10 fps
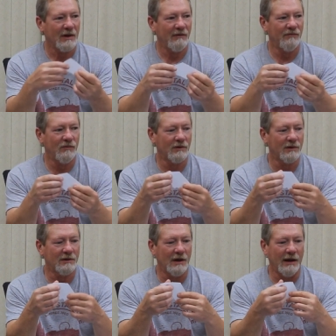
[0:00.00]

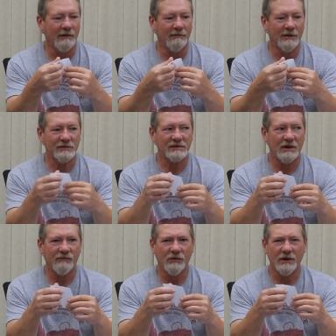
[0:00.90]
for, I don't know,
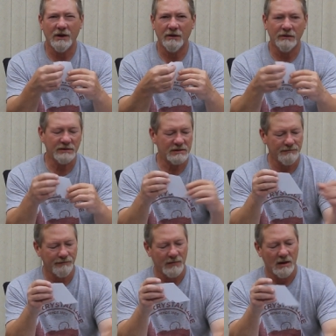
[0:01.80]
several years
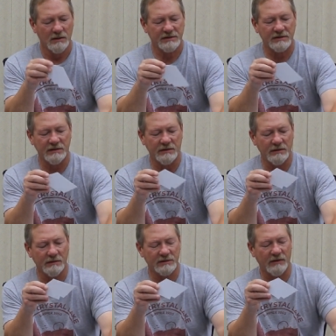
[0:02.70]

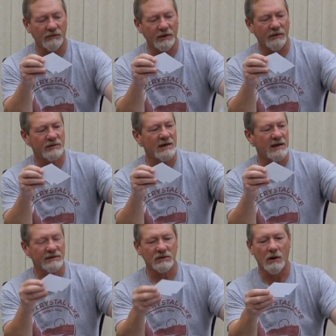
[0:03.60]
now.
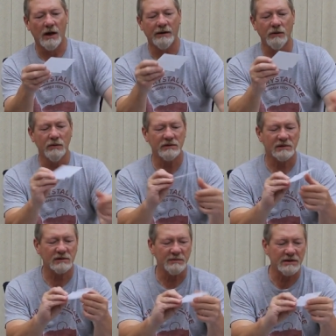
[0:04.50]
So I use
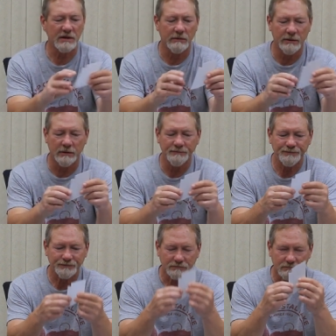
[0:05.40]
this material
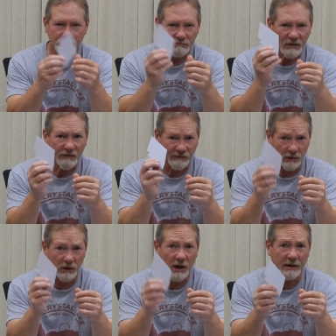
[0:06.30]
for a
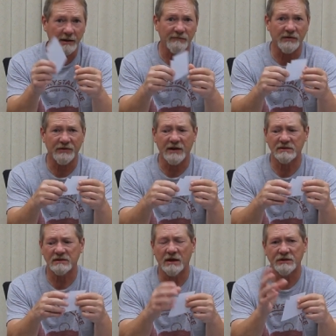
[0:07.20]
lot of different things,
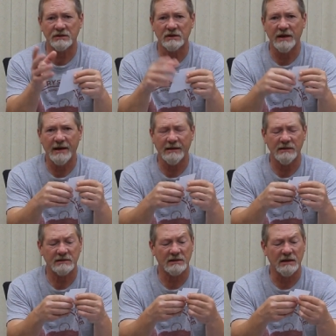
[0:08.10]
not just landing
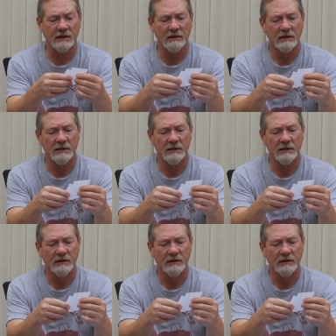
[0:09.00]
skid